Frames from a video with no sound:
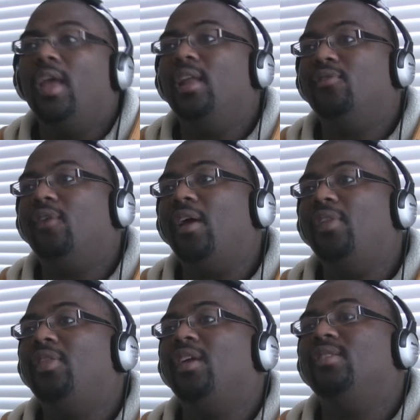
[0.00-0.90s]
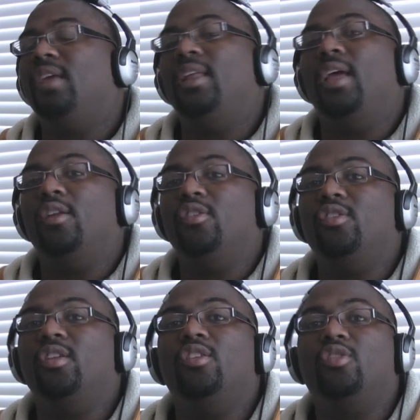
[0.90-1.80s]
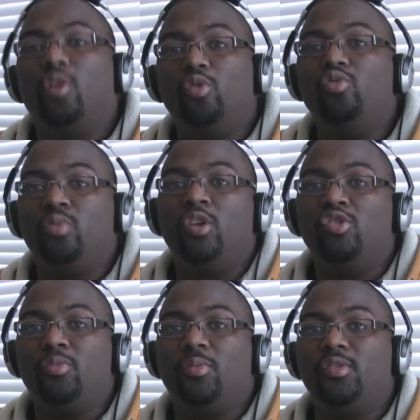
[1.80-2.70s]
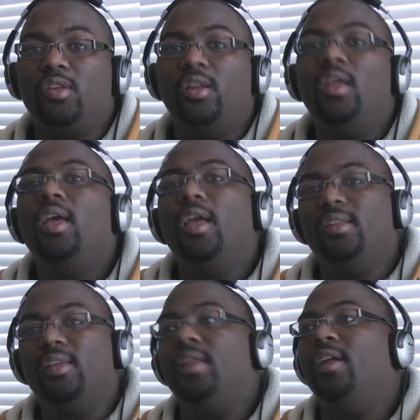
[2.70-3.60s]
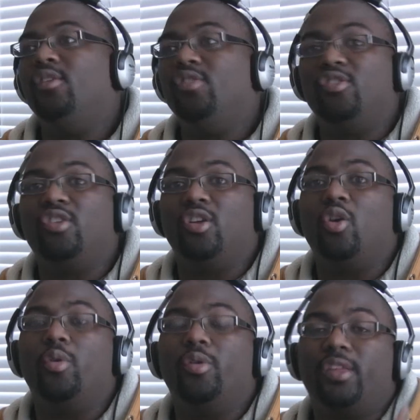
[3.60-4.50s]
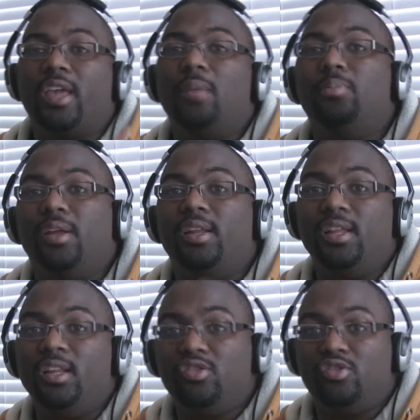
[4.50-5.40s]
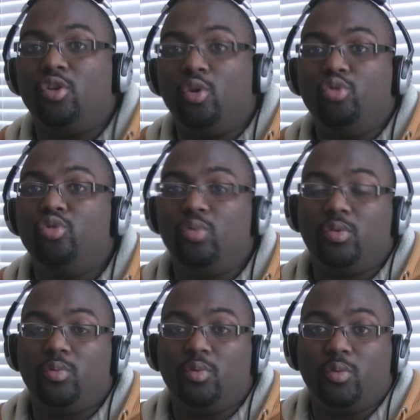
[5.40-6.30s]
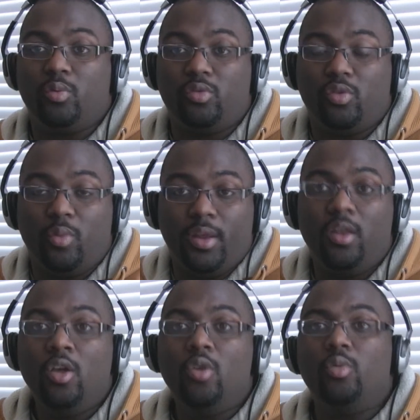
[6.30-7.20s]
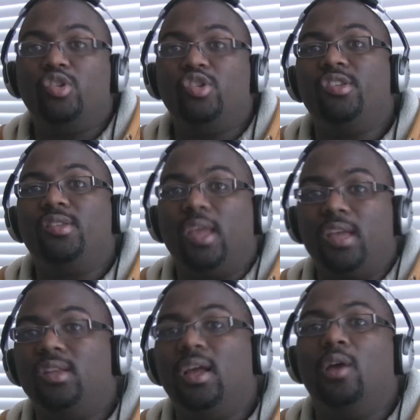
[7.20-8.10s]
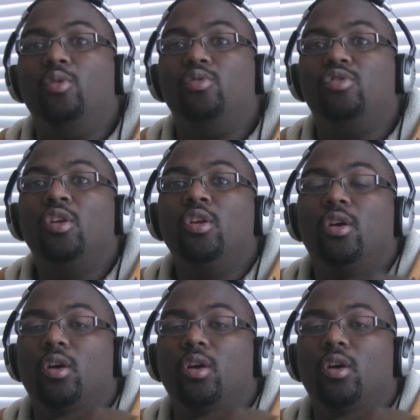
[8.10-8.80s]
and if I think Dan Henderson is close to 100%, and Dan Henderson's going to go with the game plan he needs to go to win, which is takedowns,